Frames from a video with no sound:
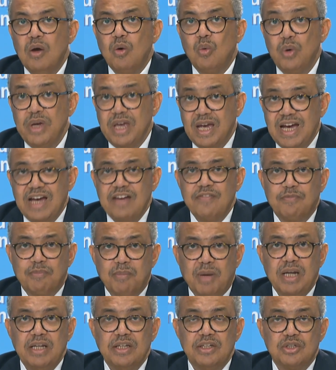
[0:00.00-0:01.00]
We have
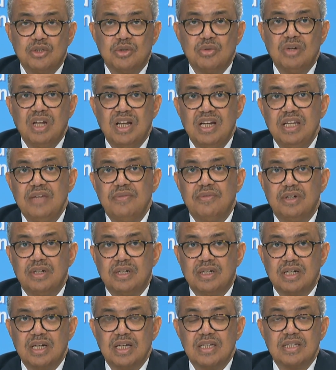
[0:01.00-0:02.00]
managed to deliver
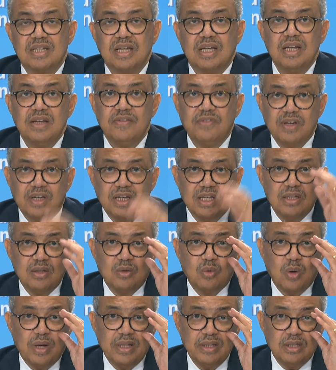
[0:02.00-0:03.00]
a
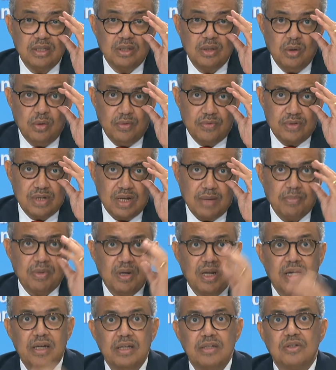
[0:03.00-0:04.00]
significant quantity of
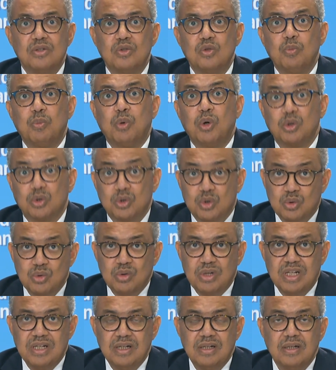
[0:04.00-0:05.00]
supplies to Port
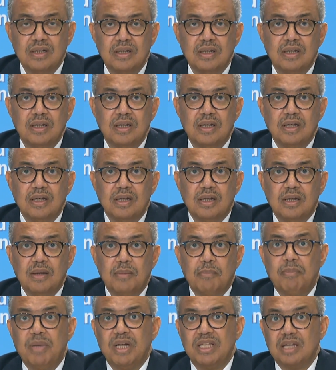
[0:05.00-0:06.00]
Sudan,
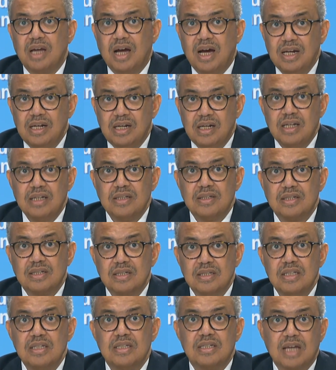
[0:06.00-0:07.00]
but unless
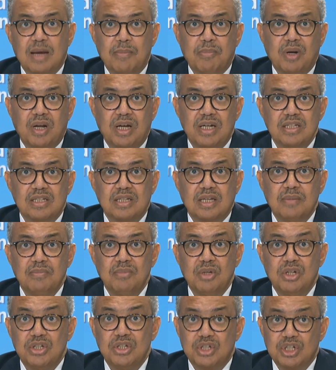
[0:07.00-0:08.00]
these supplies can
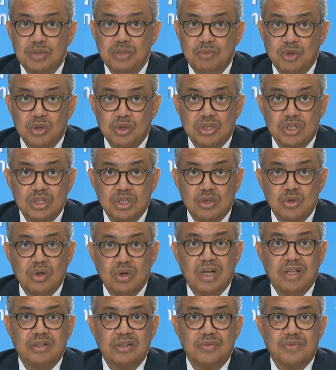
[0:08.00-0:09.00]
be distributed to
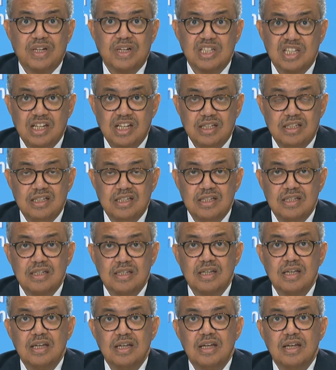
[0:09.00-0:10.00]
health facilities,
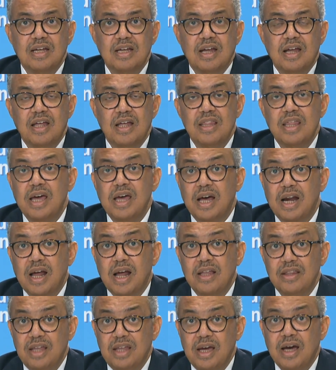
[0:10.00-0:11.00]
they
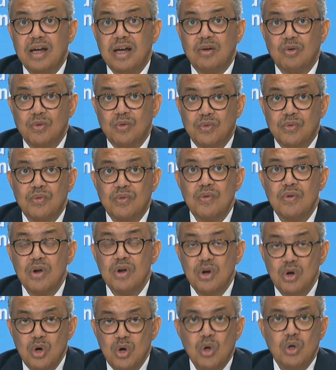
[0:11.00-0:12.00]
are of
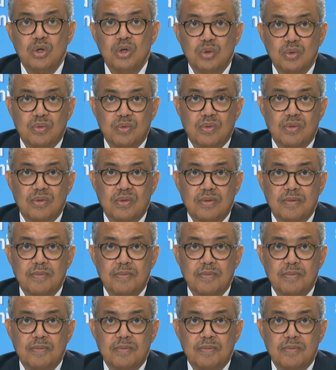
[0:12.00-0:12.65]
no use.